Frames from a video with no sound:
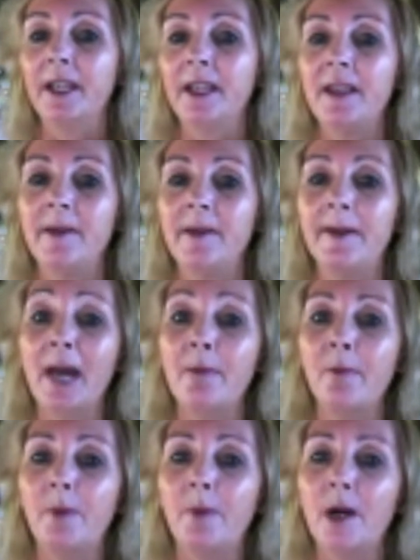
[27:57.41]
and they
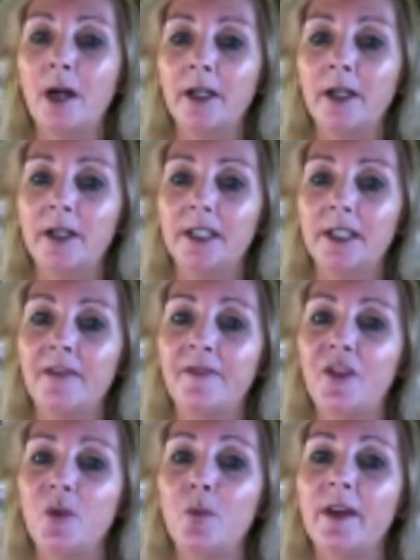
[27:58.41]
become part
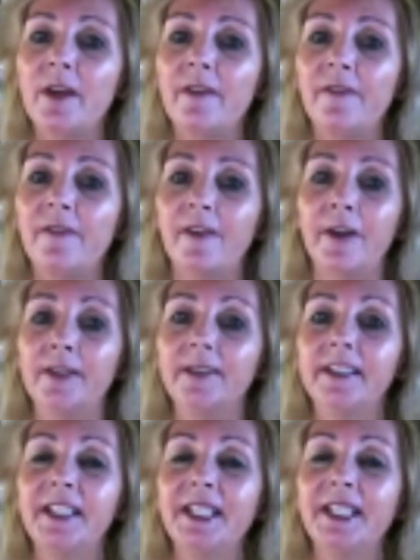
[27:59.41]
of the river.
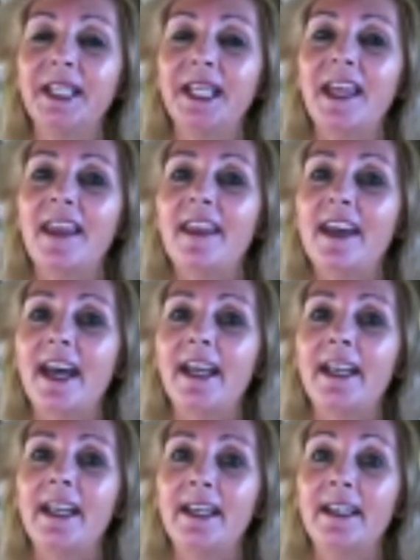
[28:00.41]

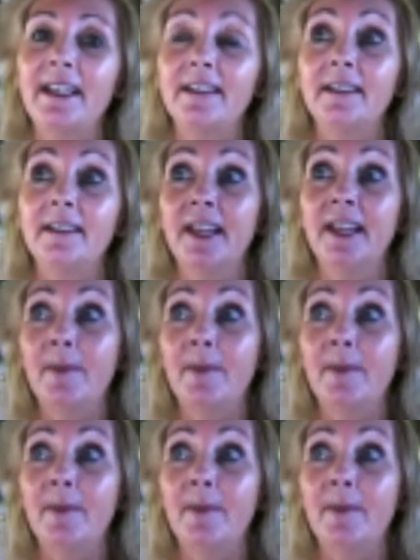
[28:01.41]
Then, they